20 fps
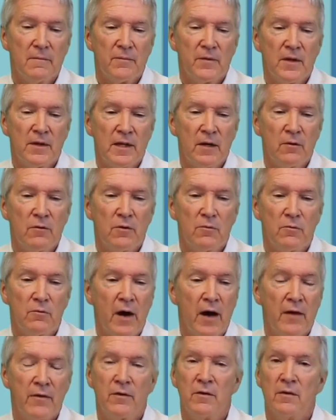that they would
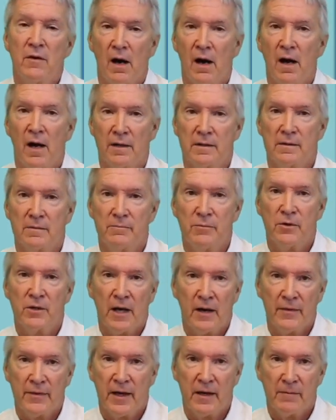rather not put
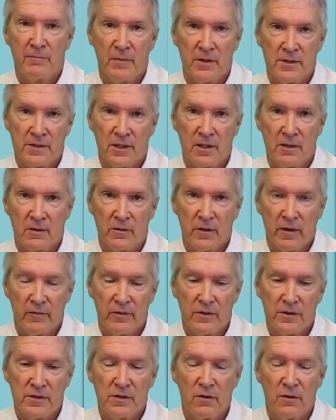out that muscular effort.